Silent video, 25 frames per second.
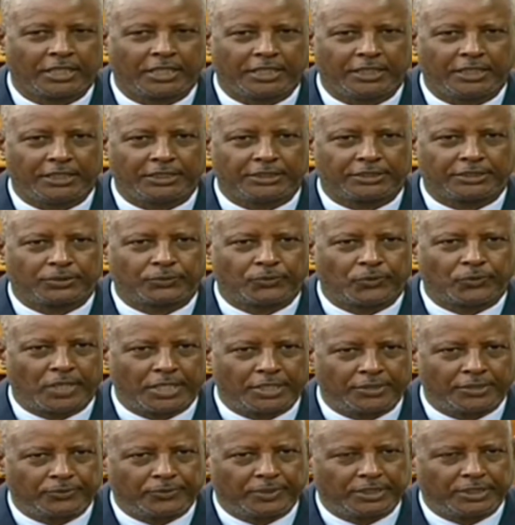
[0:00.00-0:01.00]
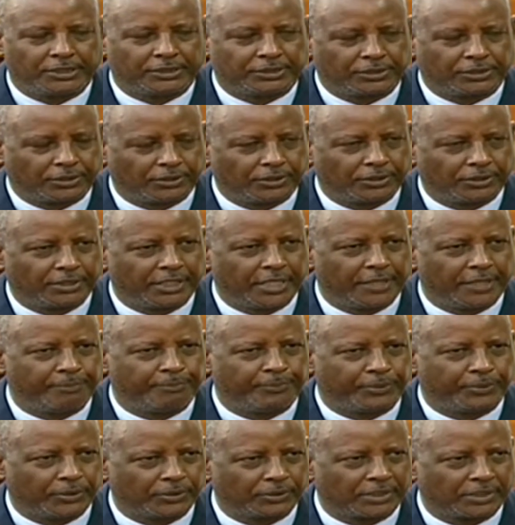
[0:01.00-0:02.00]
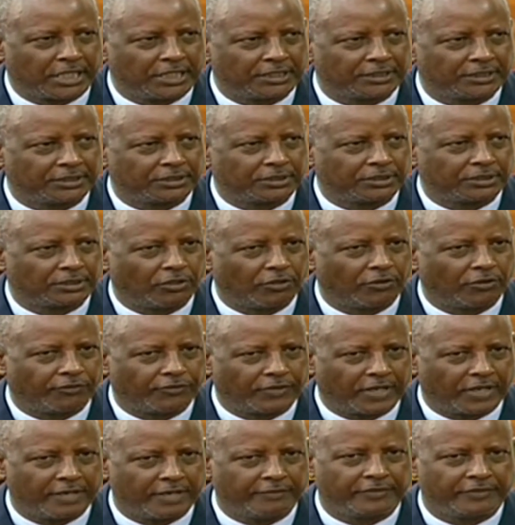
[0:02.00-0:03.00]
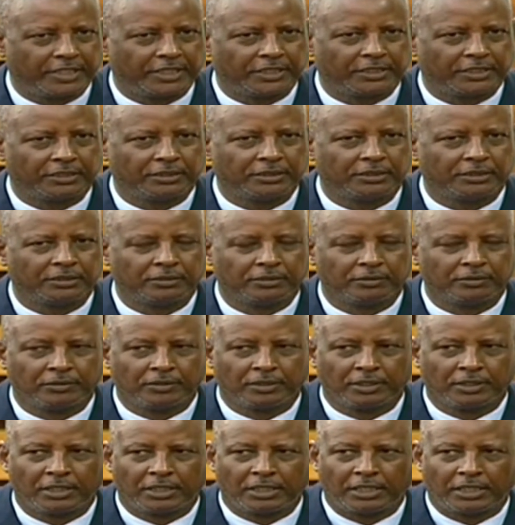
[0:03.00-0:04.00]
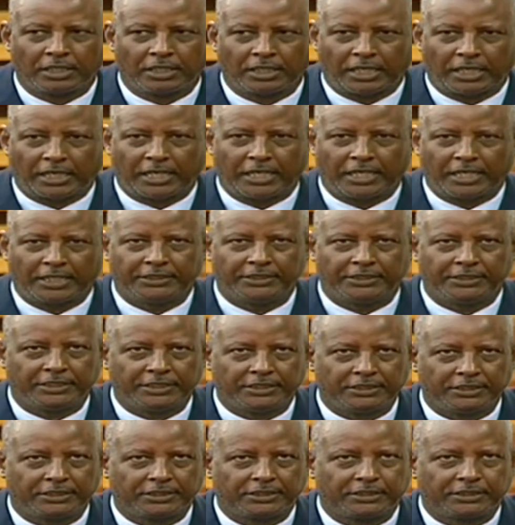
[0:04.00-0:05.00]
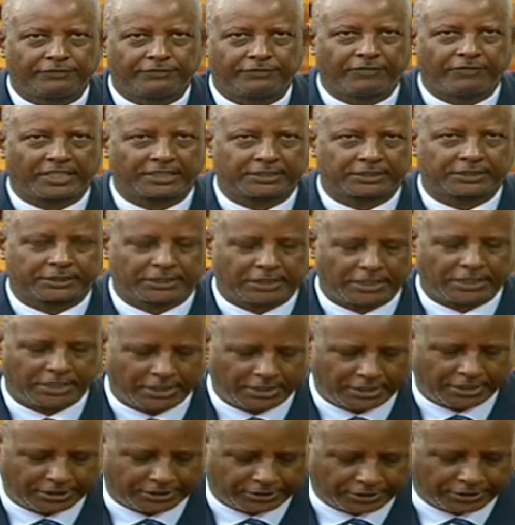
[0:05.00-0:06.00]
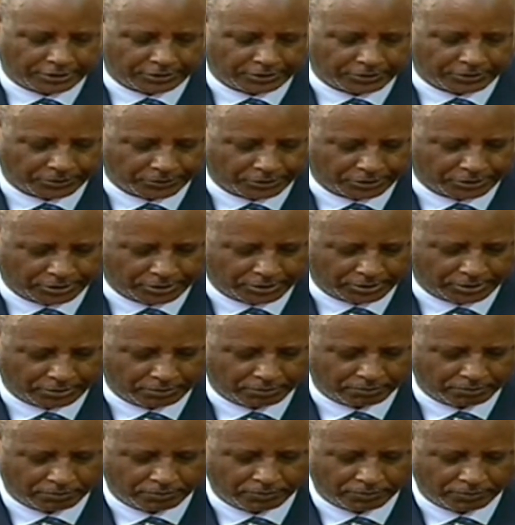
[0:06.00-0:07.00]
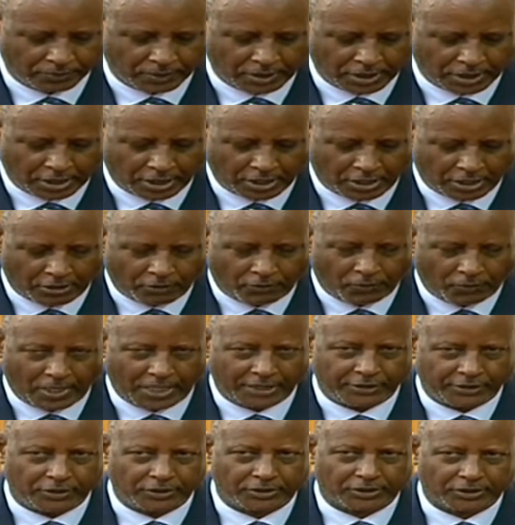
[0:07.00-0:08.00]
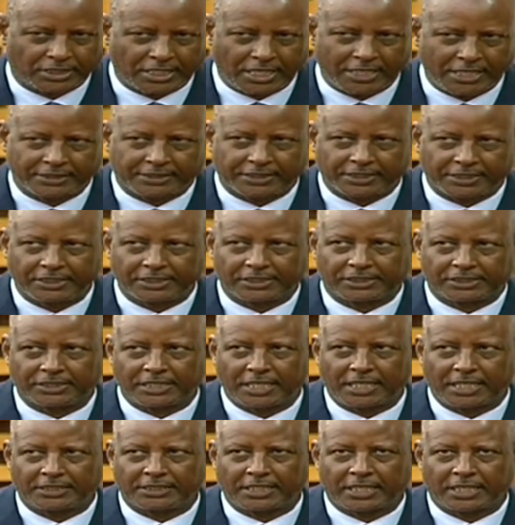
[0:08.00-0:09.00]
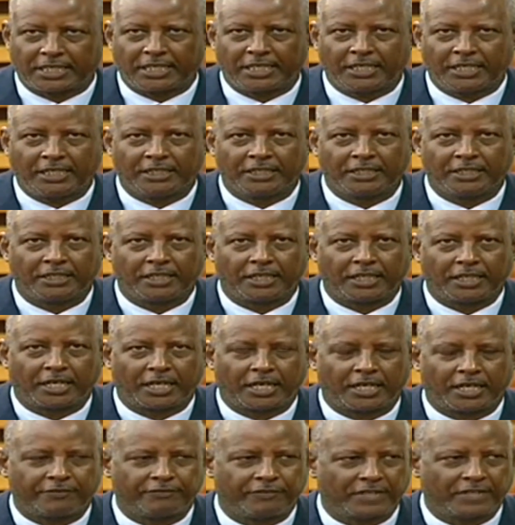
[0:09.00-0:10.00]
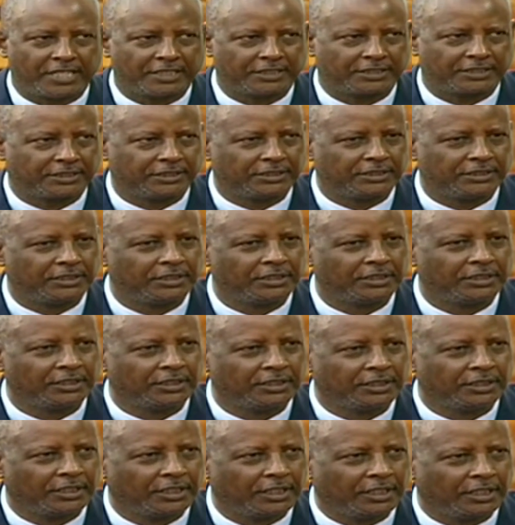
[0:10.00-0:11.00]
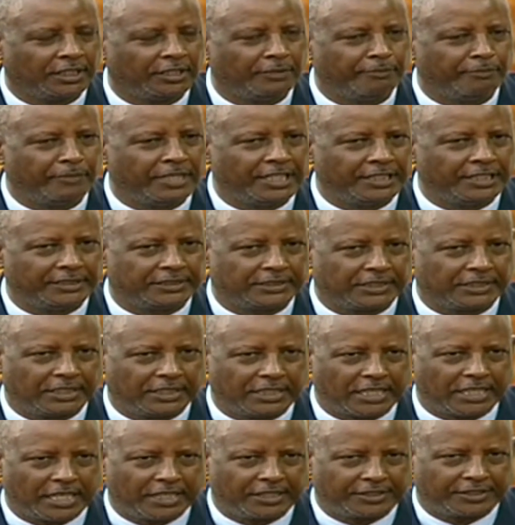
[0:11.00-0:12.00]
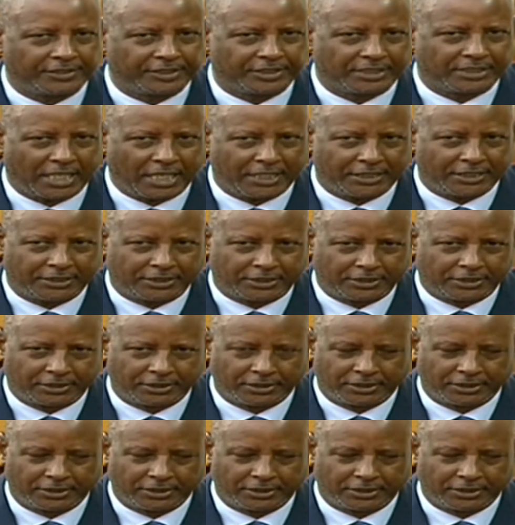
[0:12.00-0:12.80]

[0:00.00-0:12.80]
is when we saw the importance of having uh, these vaccine institutes, where those countries that are advanced in medicine and research